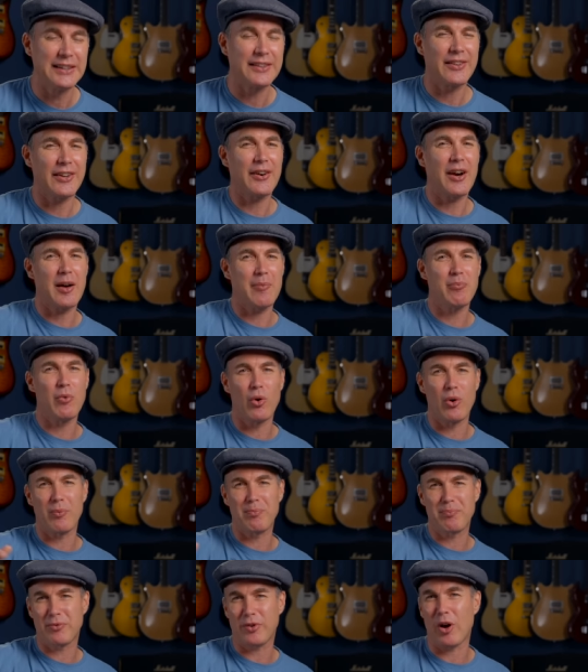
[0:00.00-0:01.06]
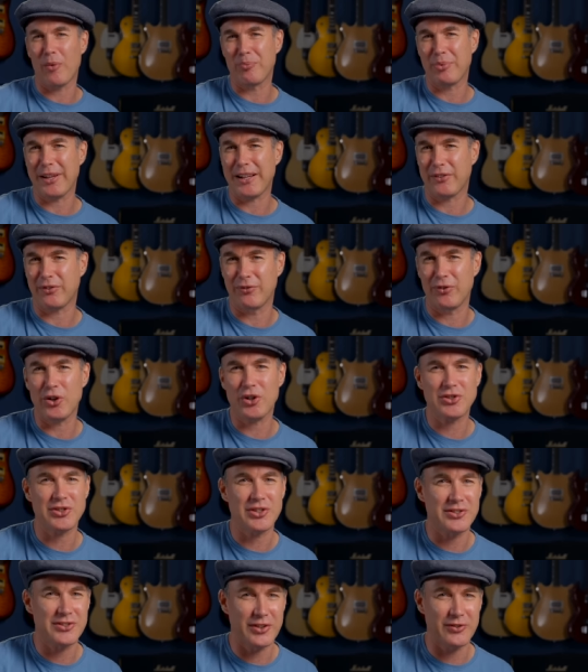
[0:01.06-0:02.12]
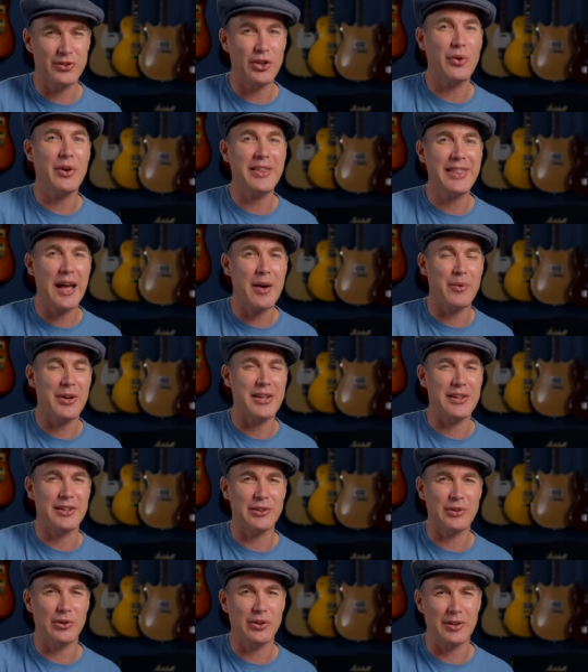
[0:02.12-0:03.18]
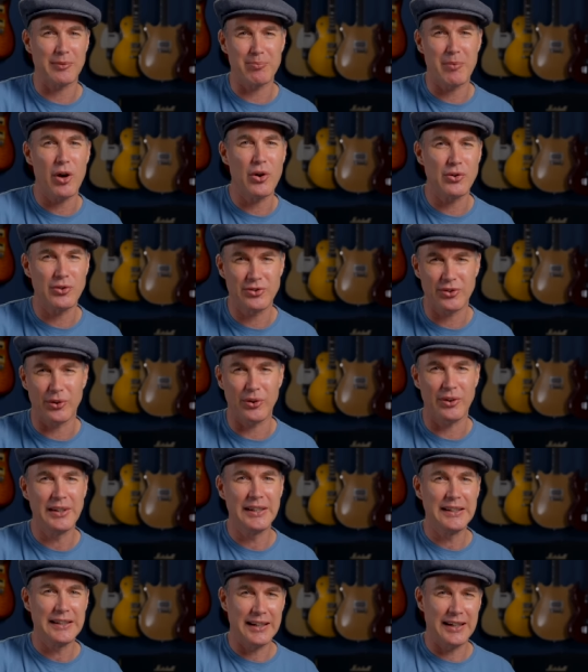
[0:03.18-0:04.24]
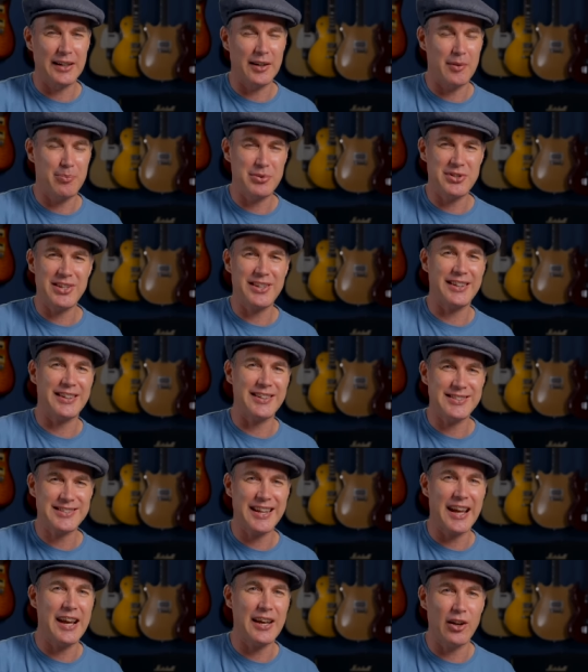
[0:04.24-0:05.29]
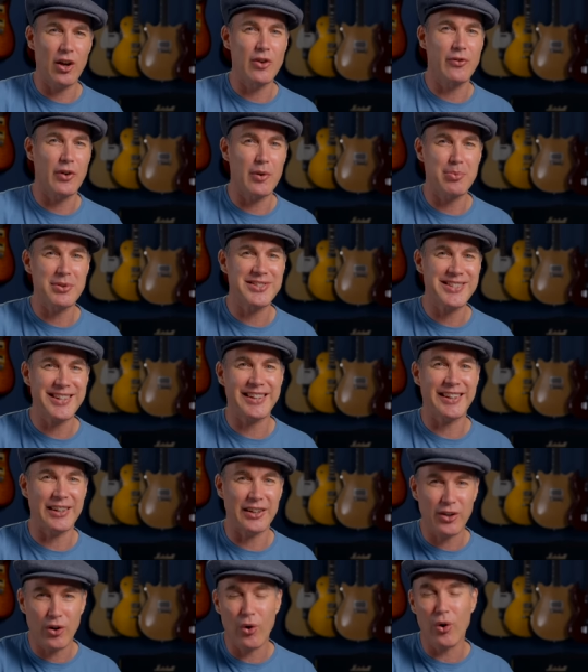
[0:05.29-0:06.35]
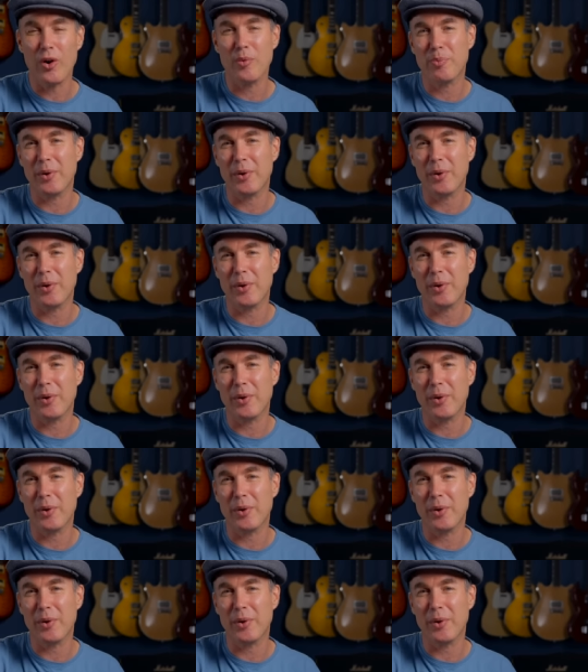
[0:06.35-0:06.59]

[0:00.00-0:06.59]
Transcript: There are more complex versions of doing that where you can look at modes or a particular scale over a particular chord,